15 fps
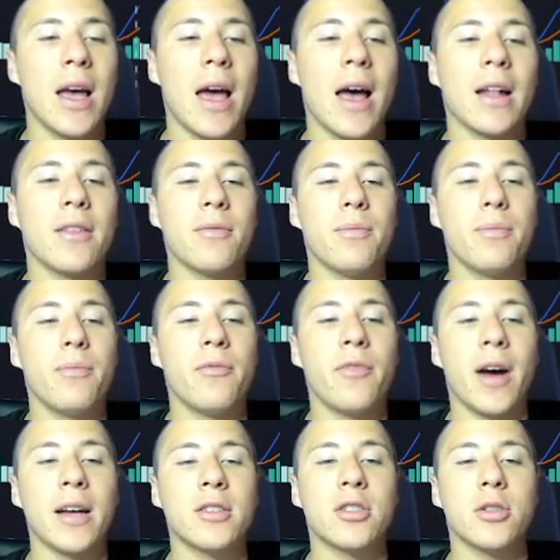and
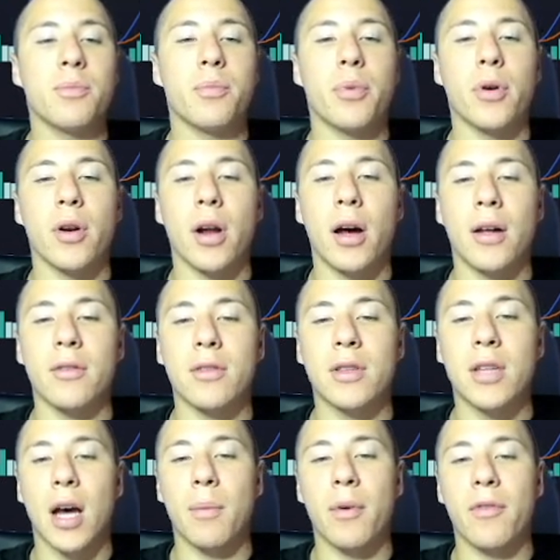find support on
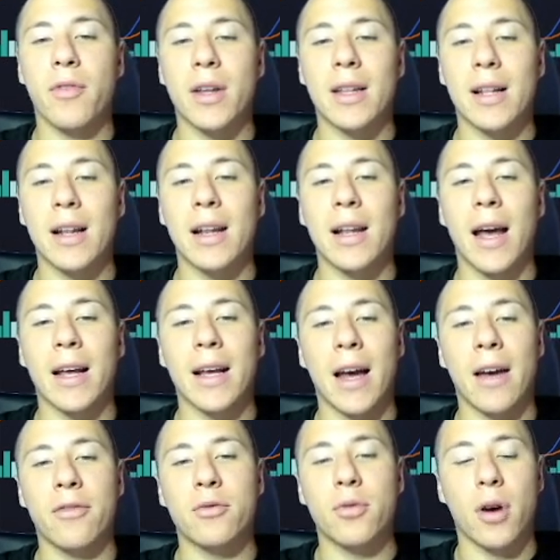top of it like
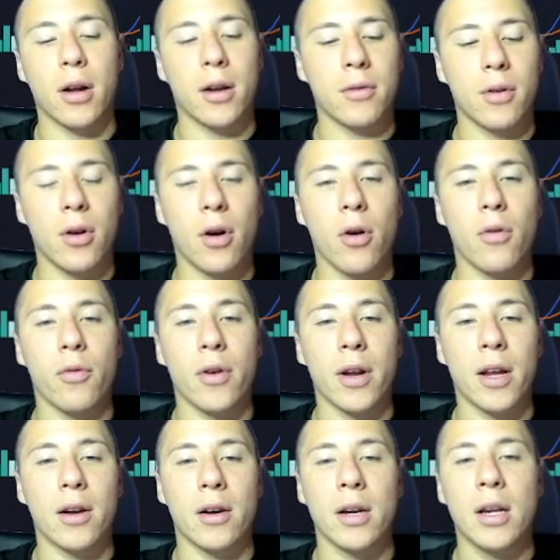I've drawn over
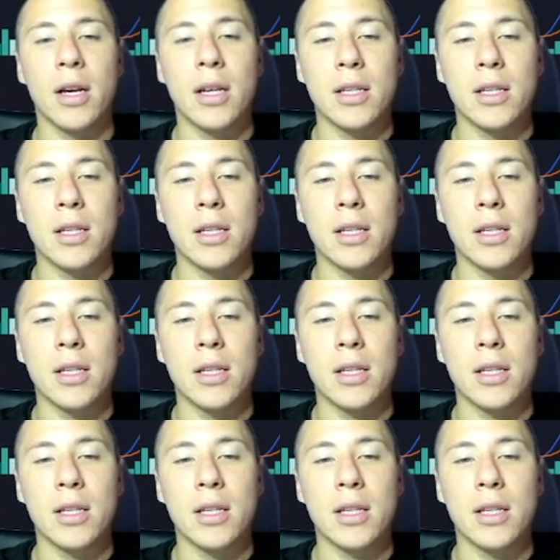here.